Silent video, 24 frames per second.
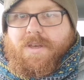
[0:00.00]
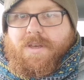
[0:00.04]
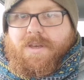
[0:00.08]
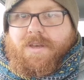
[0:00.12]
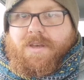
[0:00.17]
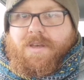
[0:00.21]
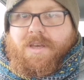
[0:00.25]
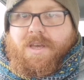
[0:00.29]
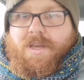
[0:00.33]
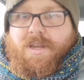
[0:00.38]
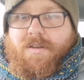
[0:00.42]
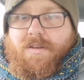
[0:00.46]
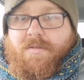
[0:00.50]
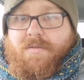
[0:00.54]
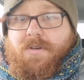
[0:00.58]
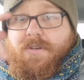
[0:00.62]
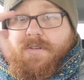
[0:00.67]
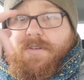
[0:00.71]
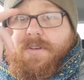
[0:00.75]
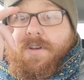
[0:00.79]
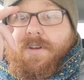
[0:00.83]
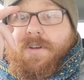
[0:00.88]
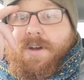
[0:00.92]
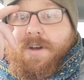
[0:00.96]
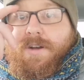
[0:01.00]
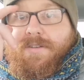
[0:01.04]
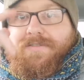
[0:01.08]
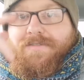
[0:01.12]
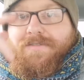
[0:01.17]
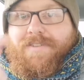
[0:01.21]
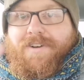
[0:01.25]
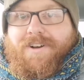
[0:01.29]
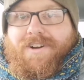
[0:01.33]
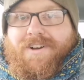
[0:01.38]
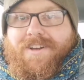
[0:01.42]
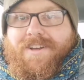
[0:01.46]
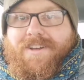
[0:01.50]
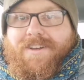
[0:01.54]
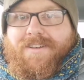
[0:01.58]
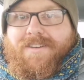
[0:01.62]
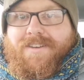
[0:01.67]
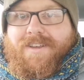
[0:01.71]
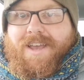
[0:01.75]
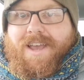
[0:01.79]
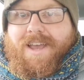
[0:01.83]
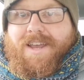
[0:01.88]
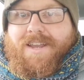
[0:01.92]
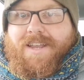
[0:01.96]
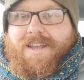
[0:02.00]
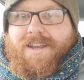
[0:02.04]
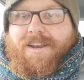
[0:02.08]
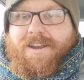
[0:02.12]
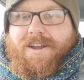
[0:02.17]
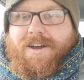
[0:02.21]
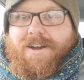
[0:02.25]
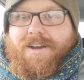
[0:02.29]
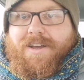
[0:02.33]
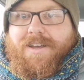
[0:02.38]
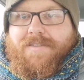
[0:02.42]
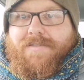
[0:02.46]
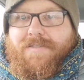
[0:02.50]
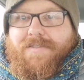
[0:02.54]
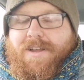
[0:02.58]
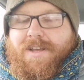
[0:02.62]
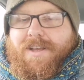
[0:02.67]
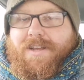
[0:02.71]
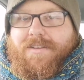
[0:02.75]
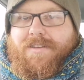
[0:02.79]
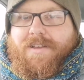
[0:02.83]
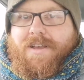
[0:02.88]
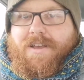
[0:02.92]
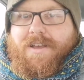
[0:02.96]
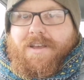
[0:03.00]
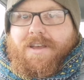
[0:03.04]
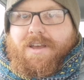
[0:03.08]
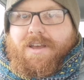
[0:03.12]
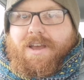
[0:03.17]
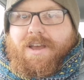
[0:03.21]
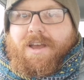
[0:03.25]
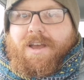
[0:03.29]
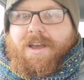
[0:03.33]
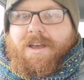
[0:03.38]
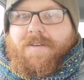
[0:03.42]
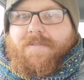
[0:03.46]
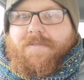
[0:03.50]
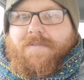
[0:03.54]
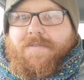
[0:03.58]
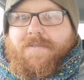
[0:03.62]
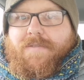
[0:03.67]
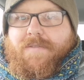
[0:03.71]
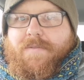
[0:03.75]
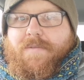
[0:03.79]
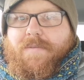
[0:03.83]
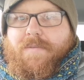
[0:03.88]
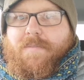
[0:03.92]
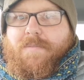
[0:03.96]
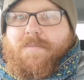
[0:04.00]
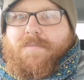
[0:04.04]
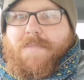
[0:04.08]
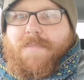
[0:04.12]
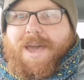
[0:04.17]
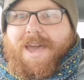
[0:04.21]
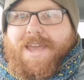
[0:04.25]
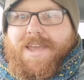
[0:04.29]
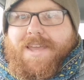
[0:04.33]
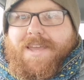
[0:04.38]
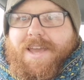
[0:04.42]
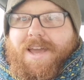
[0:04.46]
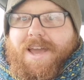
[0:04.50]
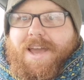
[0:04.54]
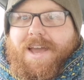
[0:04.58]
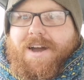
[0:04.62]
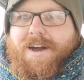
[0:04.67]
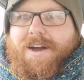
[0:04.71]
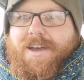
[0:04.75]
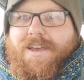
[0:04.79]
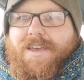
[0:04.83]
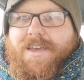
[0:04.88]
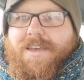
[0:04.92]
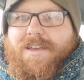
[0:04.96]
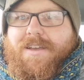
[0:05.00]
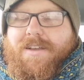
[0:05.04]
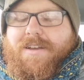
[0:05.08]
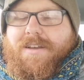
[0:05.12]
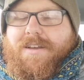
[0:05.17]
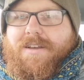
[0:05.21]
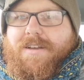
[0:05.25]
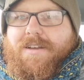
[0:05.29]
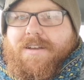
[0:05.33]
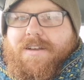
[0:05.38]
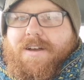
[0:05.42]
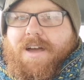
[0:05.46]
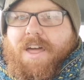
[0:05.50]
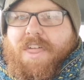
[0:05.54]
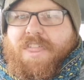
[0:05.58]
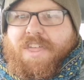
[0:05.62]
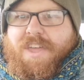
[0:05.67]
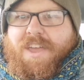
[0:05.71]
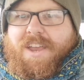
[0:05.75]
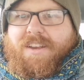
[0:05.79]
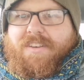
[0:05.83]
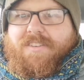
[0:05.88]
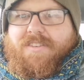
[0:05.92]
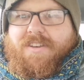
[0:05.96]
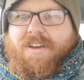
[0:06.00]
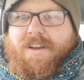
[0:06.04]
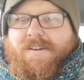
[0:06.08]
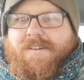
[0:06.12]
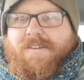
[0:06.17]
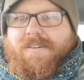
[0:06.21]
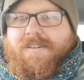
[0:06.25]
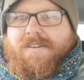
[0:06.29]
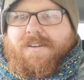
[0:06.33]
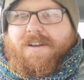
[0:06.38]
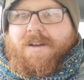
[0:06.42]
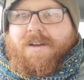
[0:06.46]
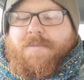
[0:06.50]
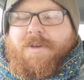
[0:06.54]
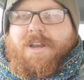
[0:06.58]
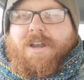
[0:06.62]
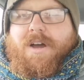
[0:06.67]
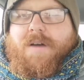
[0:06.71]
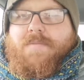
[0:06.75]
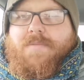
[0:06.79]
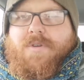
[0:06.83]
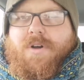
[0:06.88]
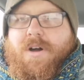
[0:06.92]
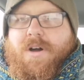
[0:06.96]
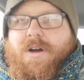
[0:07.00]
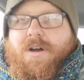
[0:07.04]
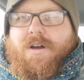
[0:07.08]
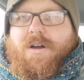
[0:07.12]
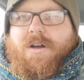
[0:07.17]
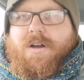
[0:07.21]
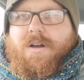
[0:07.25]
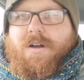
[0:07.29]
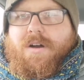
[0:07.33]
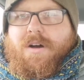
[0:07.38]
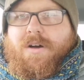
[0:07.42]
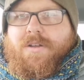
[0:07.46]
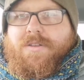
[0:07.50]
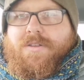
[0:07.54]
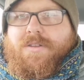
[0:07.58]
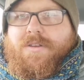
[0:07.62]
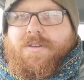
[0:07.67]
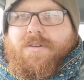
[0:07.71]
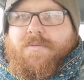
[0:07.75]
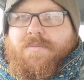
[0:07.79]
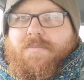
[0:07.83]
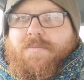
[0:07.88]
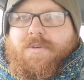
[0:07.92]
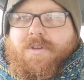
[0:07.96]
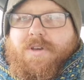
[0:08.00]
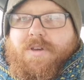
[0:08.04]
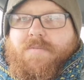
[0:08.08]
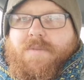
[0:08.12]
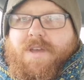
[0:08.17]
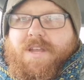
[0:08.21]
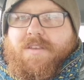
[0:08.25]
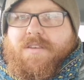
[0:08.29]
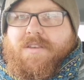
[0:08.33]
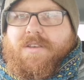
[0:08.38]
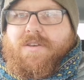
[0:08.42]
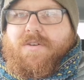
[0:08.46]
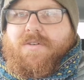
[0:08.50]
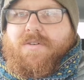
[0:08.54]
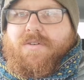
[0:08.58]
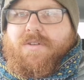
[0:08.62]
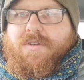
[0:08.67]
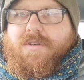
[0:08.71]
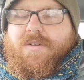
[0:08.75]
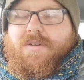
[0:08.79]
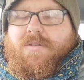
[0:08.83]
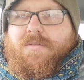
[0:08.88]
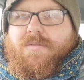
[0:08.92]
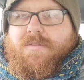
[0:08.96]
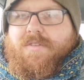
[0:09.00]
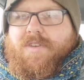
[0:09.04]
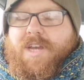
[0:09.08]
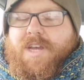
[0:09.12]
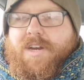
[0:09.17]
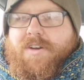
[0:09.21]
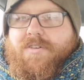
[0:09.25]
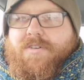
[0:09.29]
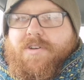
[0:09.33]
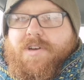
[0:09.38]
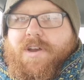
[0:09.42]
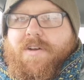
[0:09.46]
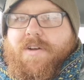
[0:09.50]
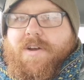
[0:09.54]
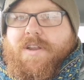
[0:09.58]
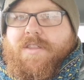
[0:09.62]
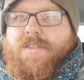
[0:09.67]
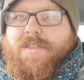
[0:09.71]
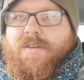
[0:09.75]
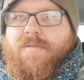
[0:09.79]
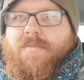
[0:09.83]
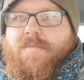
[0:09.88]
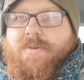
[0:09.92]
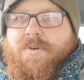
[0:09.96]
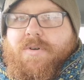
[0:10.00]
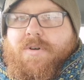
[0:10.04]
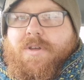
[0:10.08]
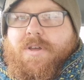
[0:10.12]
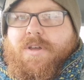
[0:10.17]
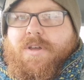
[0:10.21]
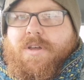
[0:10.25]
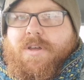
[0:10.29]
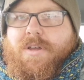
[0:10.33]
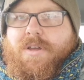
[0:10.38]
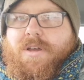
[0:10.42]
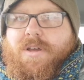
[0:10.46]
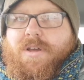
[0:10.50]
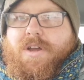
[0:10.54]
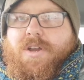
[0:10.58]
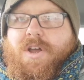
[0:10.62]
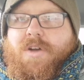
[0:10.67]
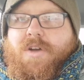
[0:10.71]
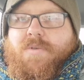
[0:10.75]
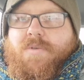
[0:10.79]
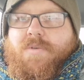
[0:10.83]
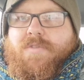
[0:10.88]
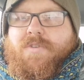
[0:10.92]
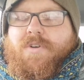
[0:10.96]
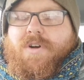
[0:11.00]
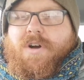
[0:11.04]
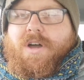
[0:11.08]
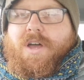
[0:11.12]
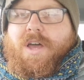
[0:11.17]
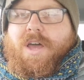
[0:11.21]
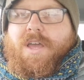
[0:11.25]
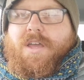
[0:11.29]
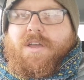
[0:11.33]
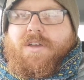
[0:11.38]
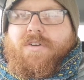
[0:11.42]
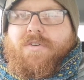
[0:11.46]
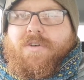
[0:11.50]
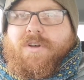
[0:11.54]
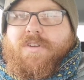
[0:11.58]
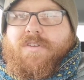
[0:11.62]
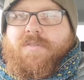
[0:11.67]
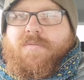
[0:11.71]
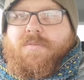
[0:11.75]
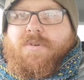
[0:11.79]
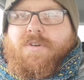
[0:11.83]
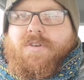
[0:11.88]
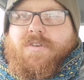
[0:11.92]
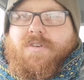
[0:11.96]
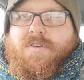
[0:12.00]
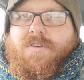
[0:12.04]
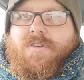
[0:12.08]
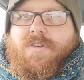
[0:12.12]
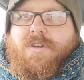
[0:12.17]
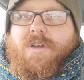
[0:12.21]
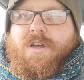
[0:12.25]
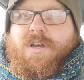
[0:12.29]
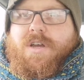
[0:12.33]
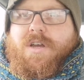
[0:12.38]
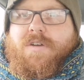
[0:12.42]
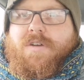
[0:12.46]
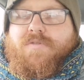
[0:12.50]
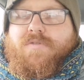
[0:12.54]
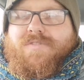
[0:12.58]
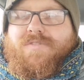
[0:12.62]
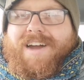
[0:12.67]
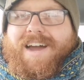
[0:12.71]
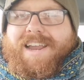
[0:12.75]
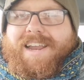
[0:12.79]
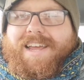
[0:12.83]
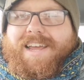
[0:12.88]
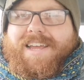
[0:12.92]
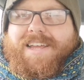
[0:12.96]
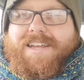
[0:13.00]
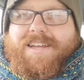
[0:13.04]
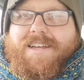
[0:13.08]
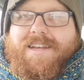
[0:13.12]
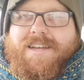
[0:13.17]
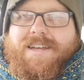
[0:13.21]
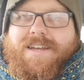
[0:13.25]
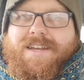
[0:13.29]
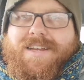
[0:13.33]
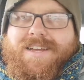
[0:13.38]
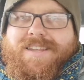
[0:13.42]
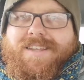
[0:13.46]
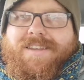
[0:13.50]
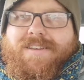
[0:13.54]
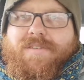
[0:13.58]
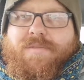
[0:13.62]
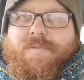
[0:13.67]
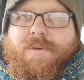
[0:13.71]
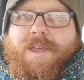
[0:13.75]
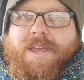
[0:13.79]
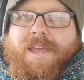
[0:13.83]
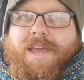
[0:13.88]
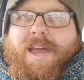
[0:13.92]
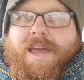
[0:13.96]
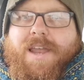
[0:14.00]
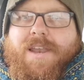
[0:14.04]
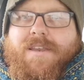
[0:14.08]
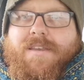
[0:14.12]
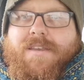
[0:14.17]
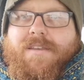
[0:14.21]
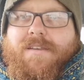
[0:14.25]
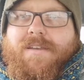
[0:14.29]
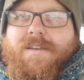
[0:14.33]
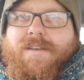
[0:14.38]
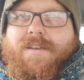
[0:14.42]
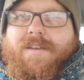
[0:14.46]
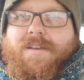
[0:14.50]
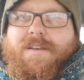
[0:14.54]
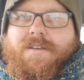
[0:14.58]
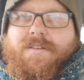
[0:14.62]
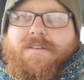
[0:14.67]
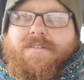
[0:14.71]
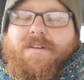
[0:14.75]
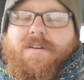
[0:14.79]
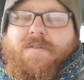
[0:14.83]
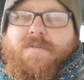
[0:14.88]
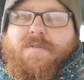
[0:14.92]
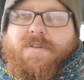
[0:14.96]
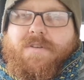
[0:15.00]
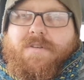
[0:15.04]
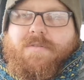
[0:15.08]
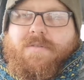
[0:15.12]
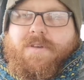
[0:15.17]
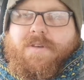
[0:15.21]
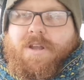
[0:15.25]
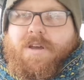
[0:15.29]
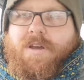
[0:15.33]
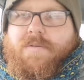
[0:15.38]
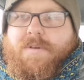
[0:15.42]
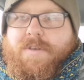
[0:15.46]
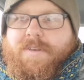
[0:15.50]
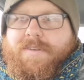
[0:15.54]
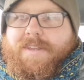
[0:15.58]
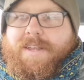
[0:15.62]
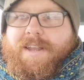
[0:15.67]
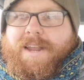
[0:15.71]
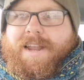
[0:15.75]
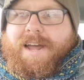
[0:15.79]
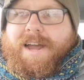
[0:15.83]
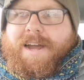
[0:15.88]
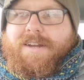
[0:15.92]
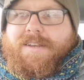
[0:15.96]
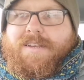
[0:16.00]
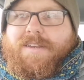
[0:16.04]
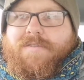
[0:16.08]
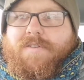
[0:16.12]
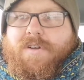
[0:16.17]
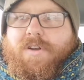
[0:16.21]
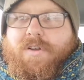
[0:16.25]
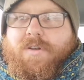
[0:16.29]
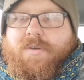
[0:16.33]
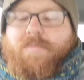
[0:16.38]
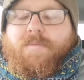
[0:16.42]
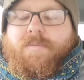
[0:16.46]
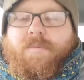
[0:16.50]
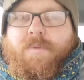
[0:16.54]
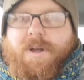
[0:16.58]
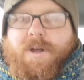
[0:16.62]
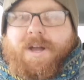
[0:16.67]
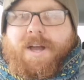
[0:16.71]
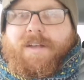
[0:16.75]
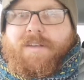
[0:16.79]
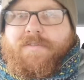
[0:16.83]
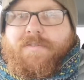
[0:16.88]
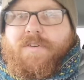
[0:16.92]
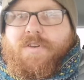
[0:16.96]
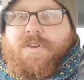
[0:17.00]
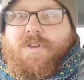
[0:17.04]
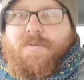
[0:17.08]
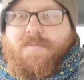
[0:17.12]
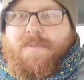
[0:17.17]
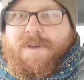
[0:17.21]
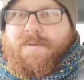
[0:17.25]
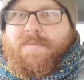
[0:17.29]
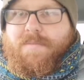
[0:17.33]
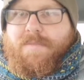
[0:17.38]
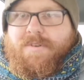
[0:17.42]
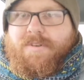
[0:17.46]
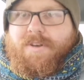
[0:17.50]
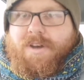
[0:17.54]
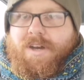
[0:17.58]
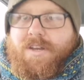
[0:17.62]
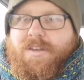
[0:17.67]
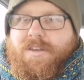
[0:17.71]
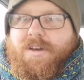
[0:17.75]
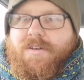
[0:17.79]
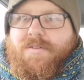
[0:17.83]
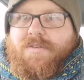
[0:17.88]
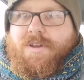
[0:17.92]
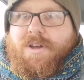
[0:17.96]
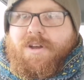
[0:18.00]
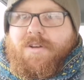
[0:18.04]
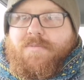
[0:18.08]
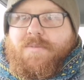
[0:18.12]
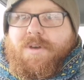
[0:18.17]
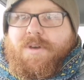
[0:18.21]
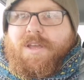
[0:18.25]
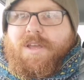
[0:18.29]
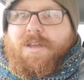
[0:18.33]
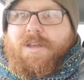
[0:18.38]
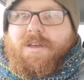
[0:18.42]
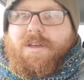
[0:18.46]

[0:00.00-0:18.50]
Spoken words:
Kingdom of Mercy can't find any live links. Mate, yeah, I think so. I mean, I'm not on the committee or the secretary or anything, but I know we've got a Christmas rally this weekend. So we're still an active club. But as for new members, I don't know, mate.